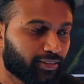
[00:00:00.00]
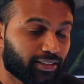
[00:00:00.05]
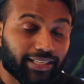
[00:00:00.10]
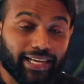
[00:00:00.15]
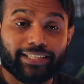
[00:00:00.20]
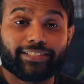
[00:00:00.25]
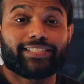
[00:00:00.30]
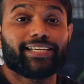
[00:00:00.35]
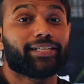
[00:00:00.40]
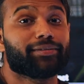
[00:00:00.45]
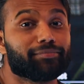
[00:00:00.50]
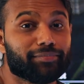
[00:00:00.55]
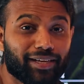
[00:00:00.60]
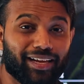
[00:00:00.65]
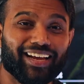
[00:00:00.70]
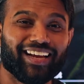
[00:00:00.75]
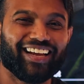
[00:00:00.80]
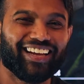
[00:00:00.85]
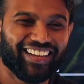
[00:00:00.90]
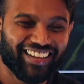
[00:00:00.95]
That's it.
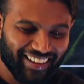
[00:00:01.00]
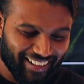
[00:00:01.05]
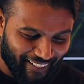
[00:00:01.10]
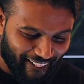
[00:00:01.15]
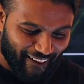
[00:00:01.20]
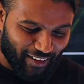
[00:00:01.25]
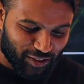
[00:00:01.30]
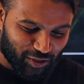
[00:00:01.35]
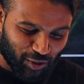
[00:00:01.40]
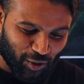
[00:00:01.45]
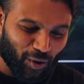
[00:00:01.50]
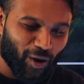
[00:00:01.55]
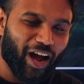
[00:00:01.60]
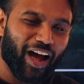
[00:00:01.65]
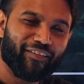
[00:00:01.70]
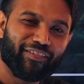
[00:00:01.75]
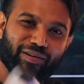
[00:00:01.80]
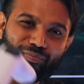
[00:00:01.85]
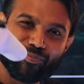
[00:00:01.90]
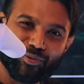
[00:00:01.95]
So
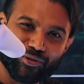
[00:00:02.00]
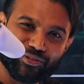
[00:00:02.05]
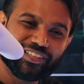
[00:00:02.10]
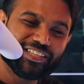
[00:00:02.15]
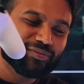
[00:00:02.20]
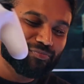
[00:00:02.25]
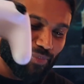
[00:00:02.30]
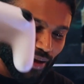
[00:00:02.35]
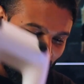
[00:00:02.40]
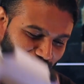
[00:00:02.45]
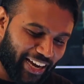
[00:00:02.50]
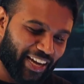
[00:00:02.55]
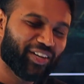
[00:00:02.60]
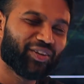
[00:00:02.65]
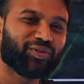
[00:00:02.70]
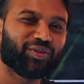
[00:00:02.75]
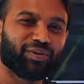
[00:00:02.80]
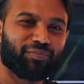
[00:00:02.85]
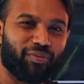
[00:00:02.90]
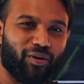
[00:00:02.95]
I will put this back
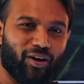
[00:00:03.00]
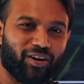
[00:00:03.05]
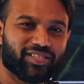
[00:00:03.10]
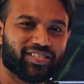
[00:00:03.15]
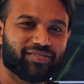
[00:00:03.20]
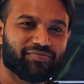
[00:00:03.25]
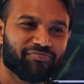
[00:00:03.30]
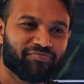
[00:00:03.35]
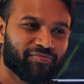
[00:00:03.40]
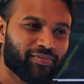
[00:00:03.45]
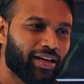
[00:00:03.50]
into the box